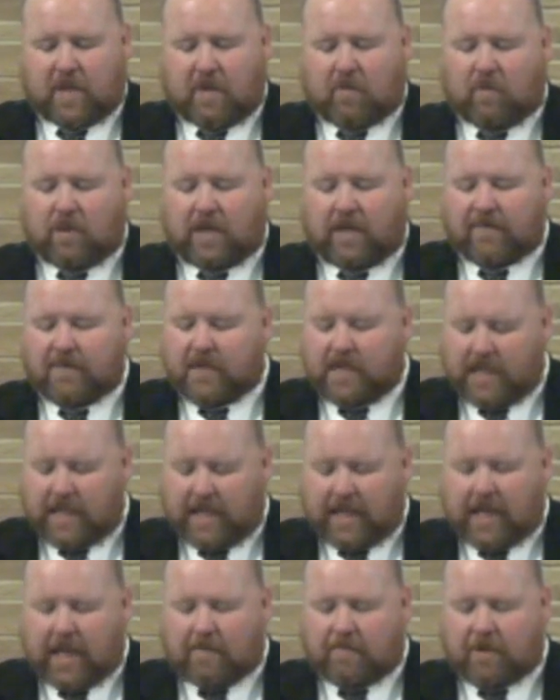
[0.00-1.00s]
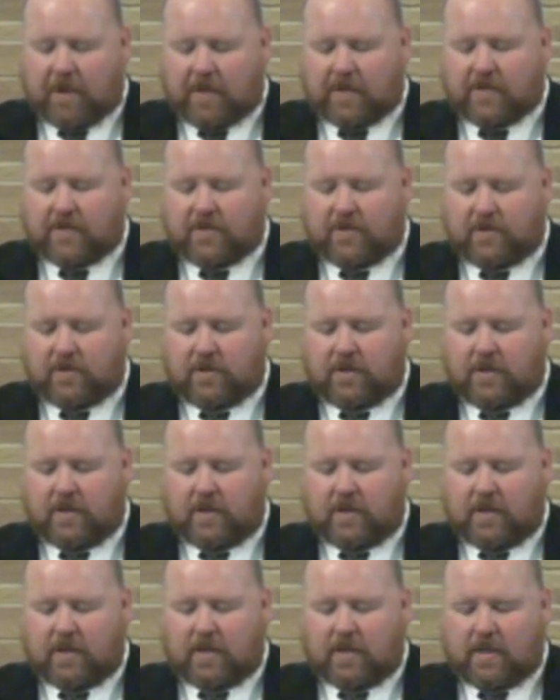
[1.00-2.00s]
Whatever the need, I pray that you would
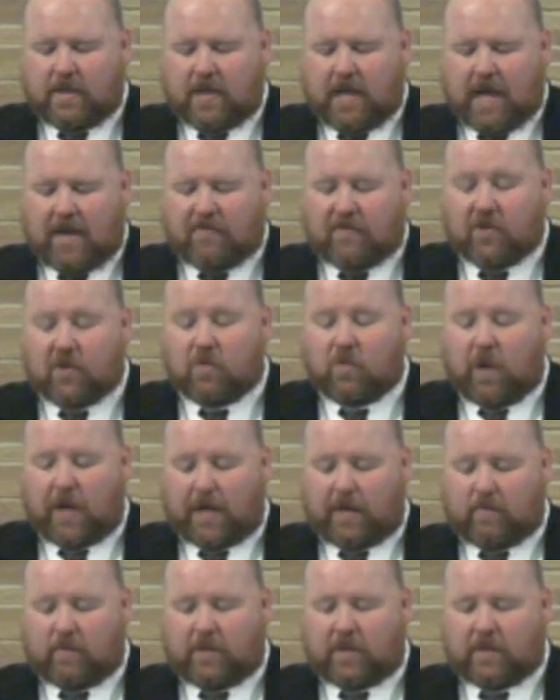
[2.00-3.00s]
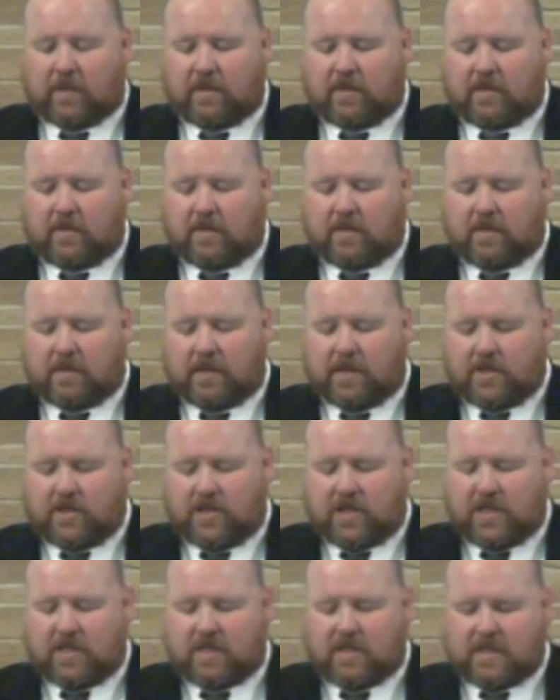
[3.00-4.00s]
have your way and will in
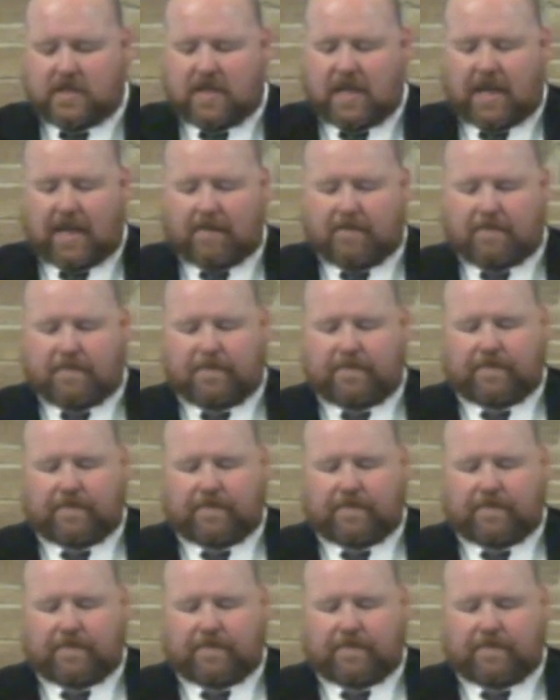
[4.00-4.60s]
Jesus' name.